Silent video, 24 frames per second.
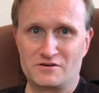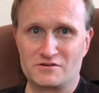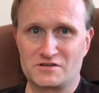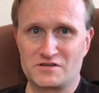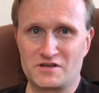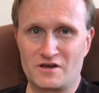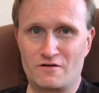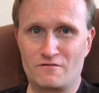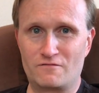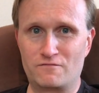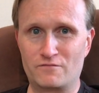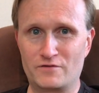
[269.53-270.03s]

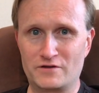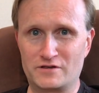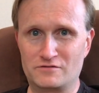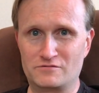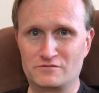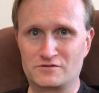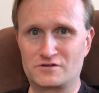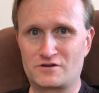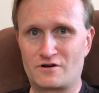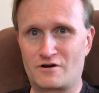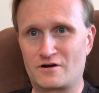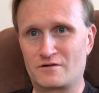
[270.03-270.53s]
yourself when
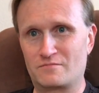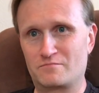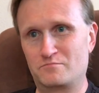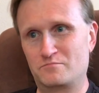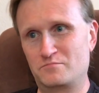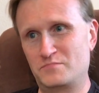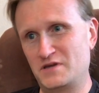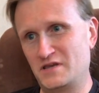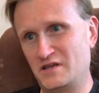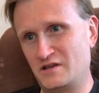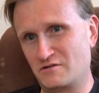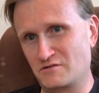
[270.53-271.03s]
you start
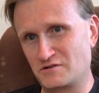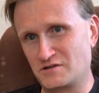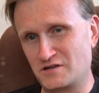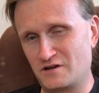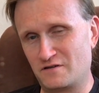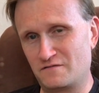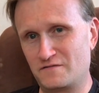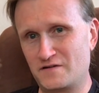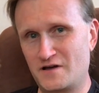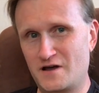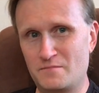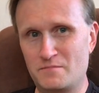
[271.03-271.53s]
beating
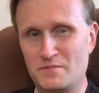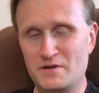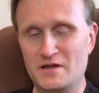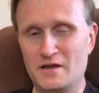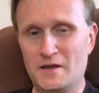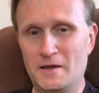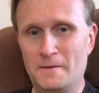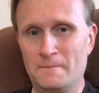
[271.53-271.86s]
yourself up